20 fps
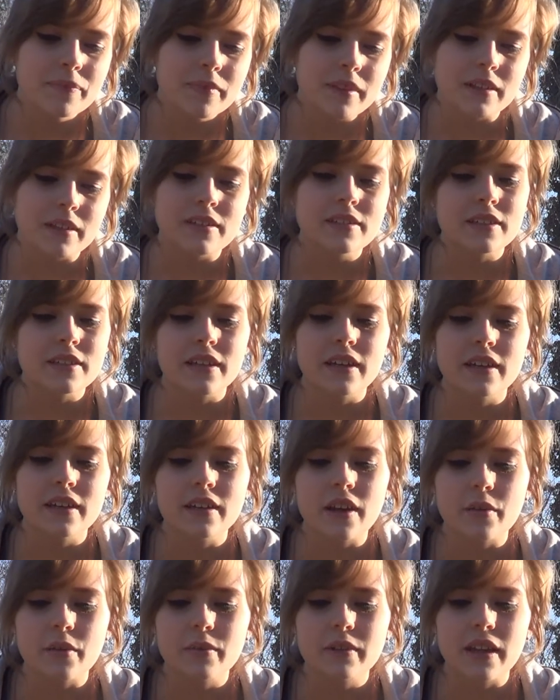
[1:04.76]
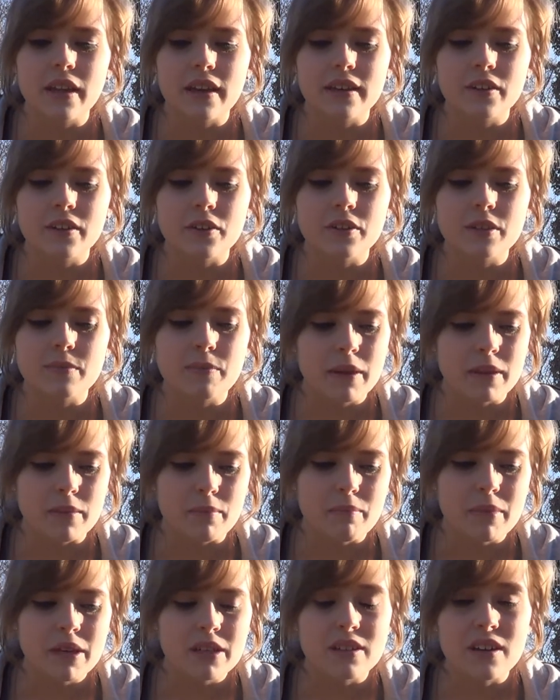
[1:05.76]
as a kid I would like go to bed at
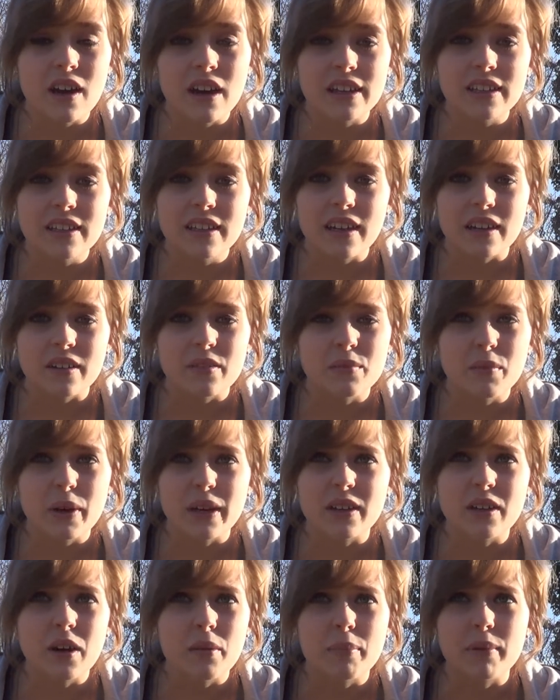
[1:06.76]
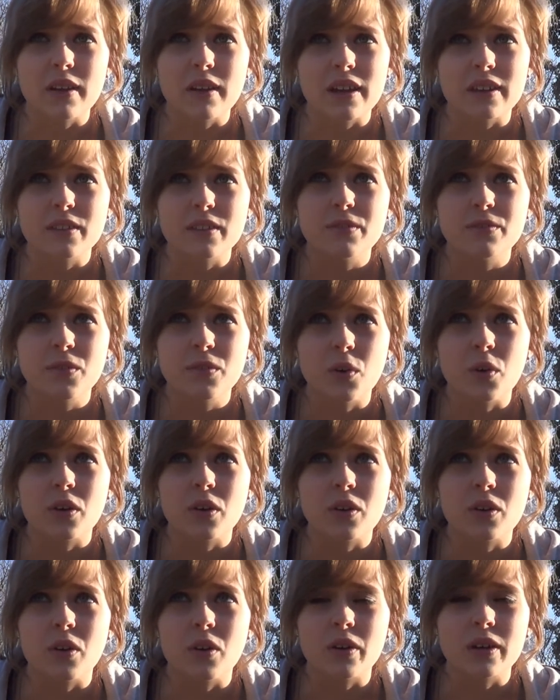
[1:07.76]
midnight and wake up at like 4
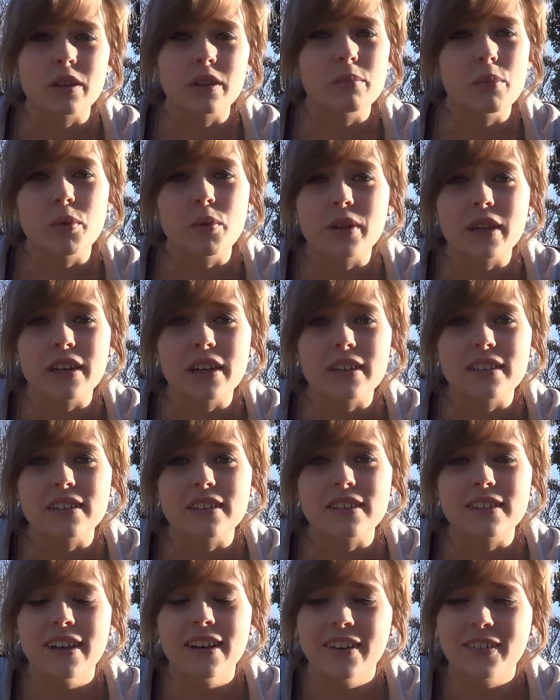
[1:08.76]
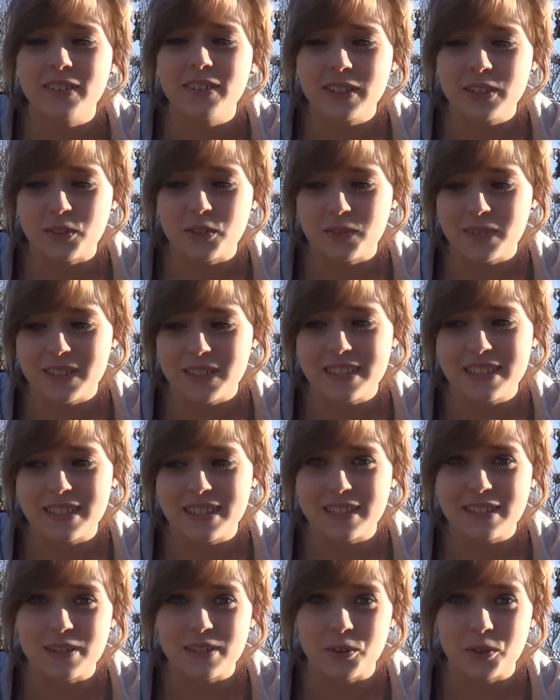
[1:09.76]
o'clock in the morning, which obviously
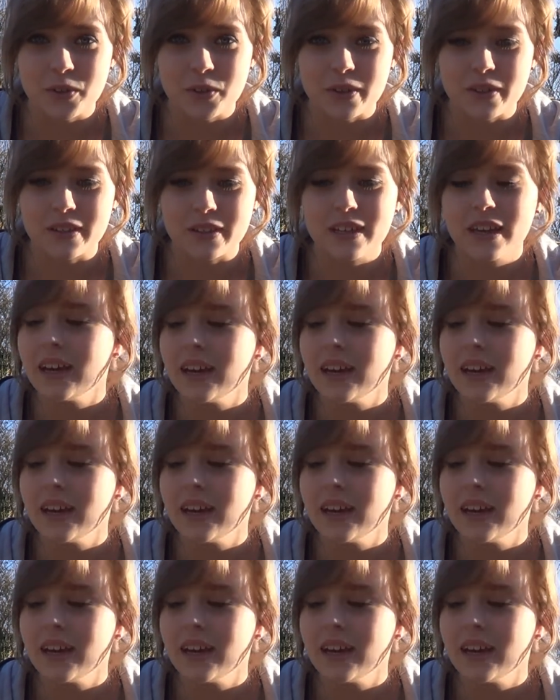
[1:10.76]
is not good.